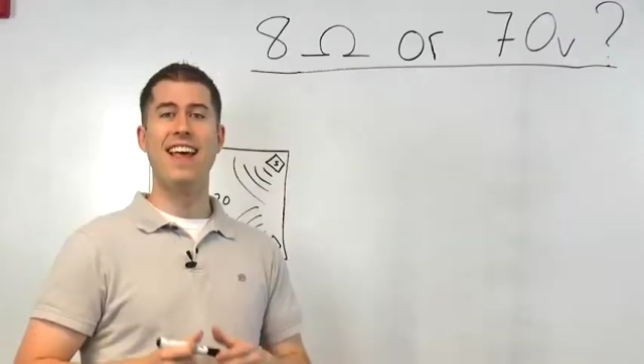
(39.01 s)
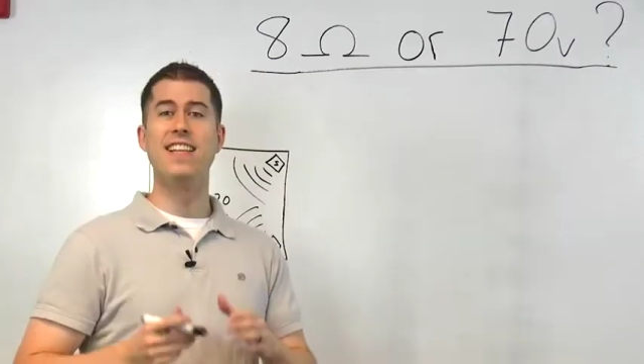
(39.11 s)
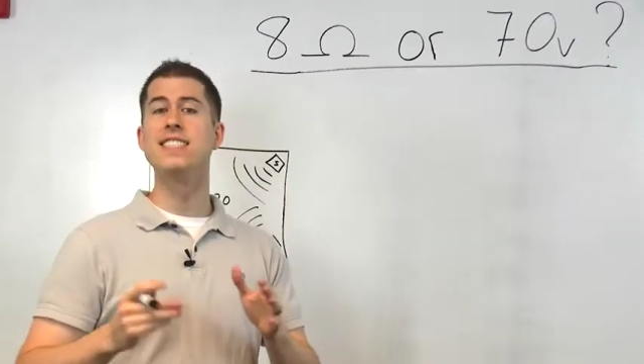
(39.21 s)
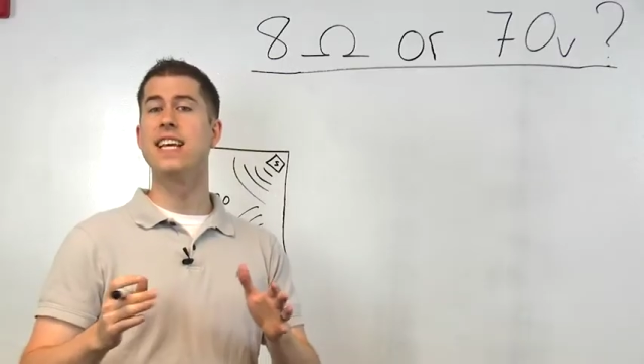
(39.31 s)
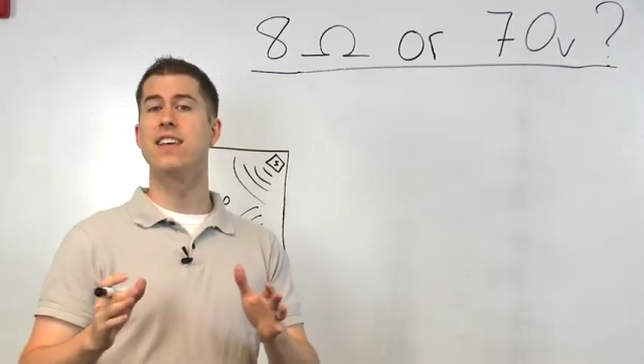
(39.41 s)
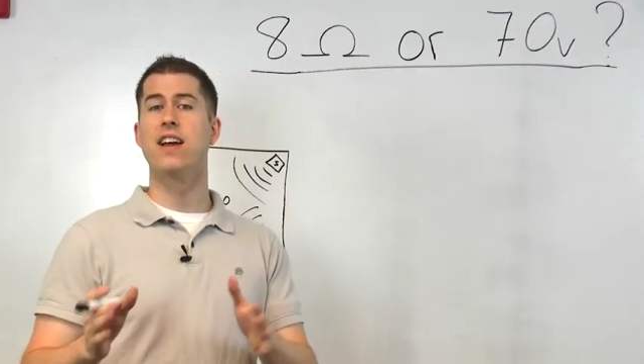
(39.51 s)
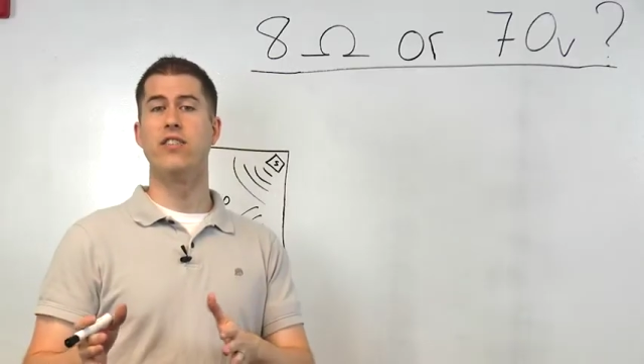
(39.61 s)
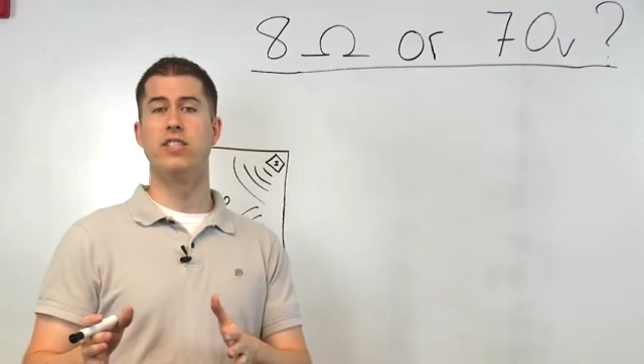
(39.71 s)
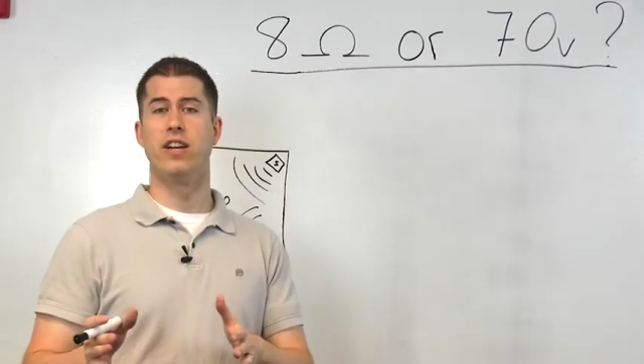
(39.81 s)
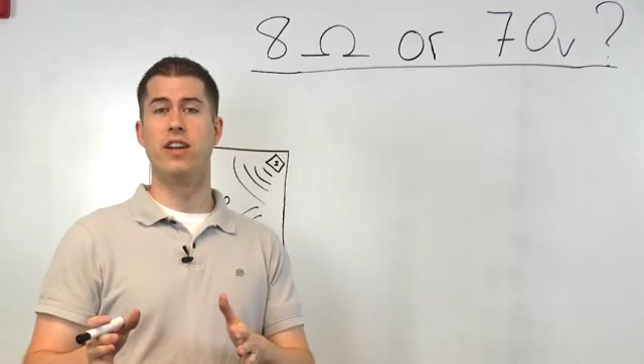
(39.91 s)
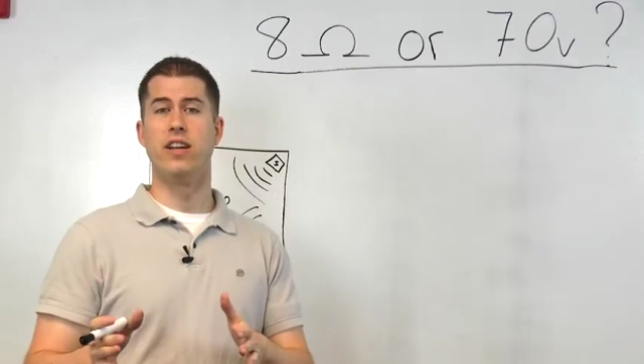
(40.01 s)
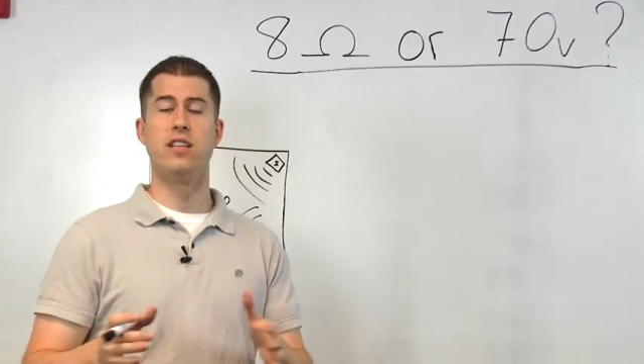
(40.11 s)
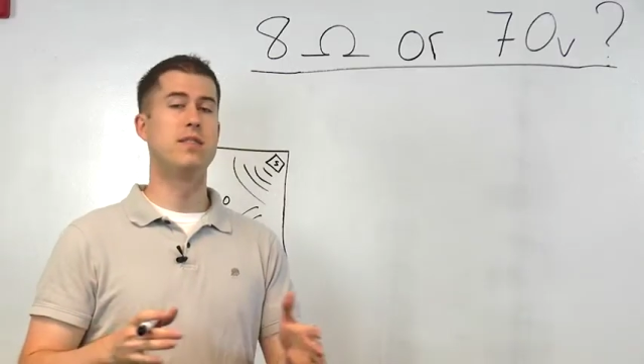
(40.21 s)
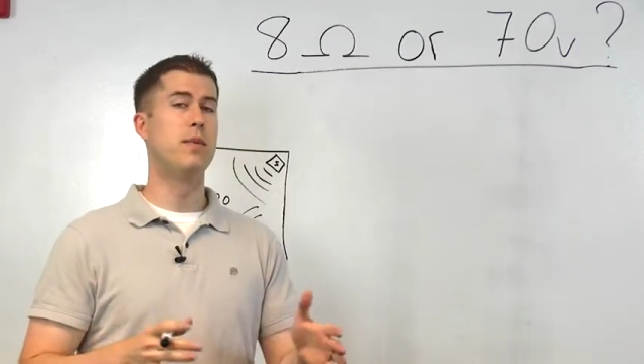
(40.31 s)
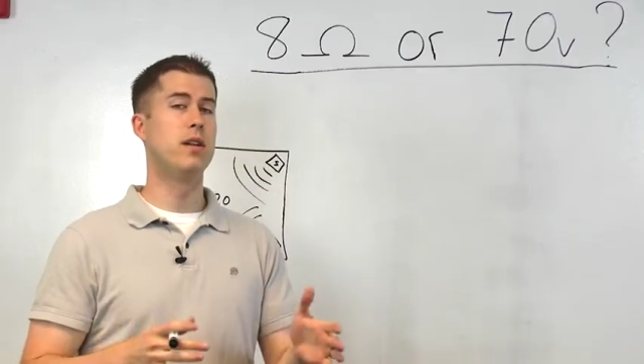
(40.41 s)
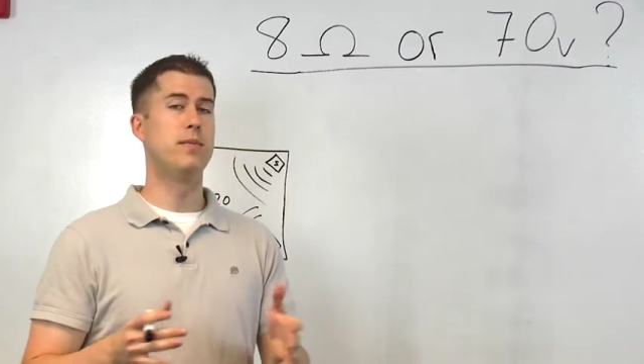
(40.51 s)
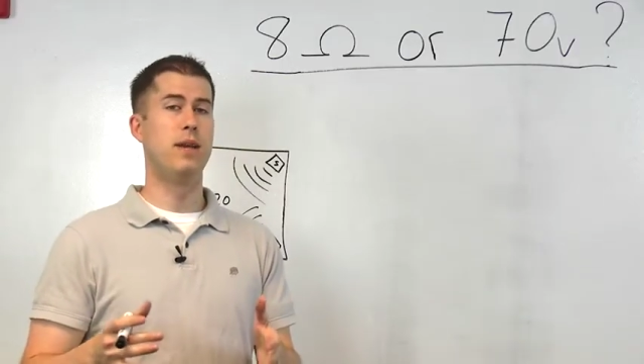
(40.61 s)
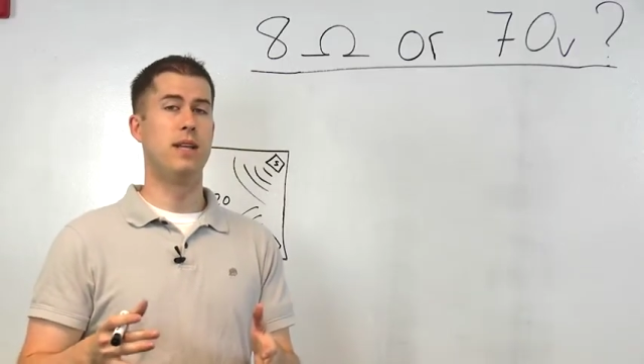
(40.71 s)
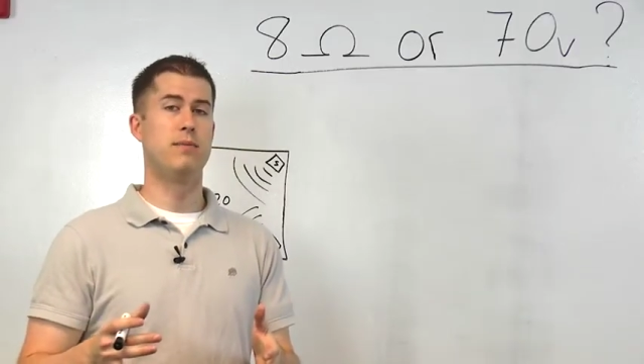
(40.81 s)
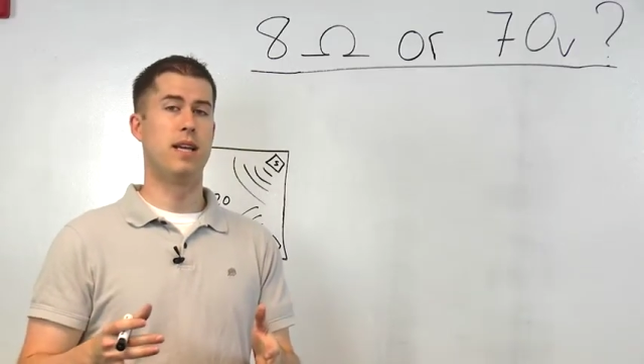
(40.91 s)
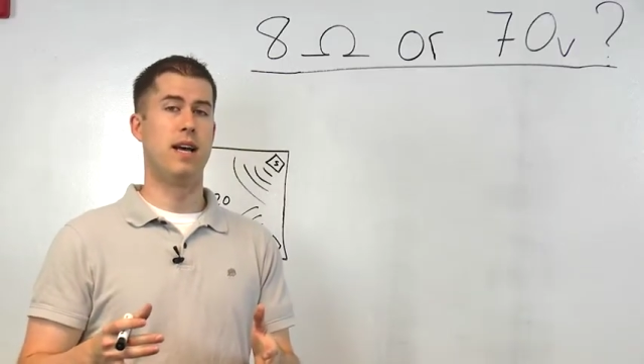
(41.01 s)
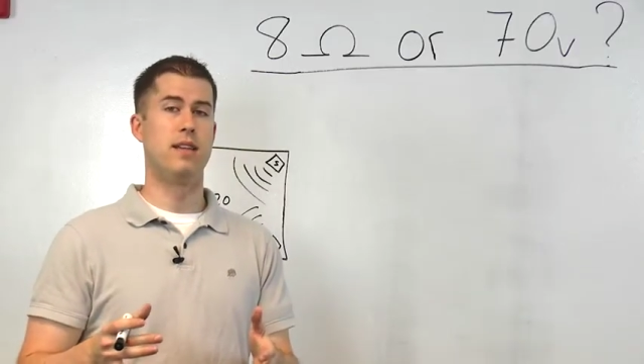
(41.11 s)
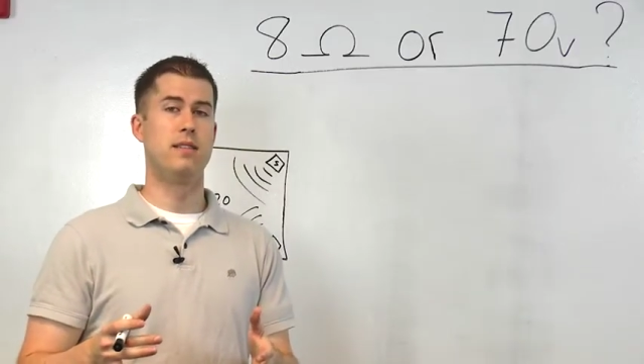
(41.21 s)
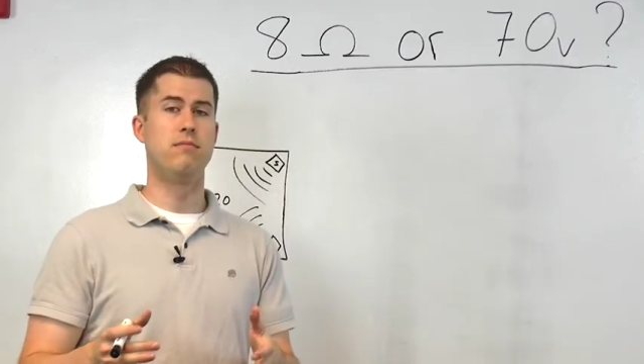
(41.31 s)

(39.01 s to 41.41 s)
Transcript: Let's say the coverage area is small to medium size,